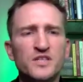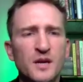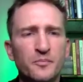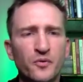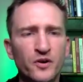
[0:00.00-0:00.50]
And when
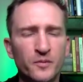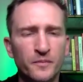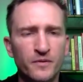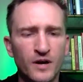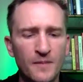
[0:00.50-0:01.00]
you say
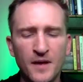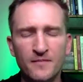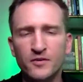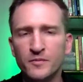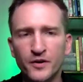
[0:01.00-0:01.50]
broker, I'm
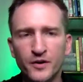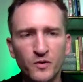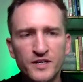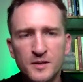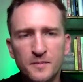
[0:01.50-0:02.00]
not familiar.
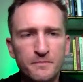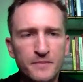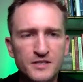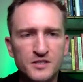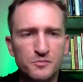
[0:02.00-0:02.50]
What is a
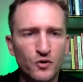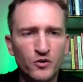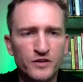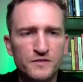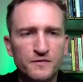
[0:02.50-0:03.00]
business
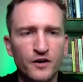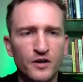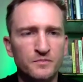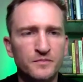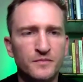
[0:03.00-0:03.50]
brokerage
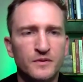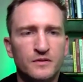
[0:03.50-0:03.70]
firm?